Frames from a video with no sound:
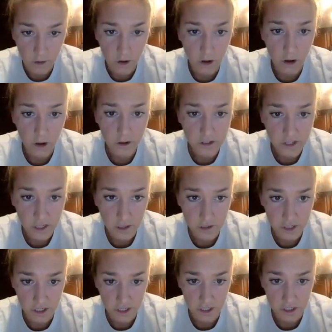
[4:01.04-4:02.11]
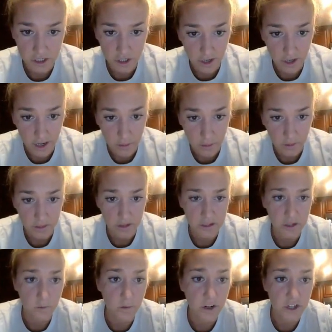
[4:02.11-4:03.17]
All cells are going to start out with this
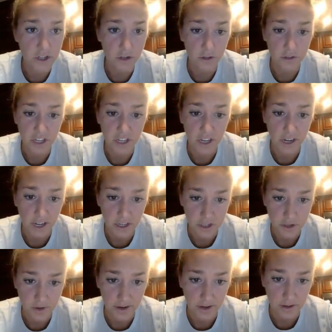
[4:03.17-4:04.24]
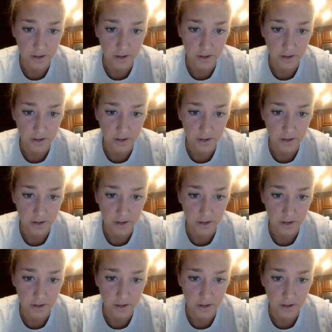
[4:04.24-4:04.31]
original DNA strand.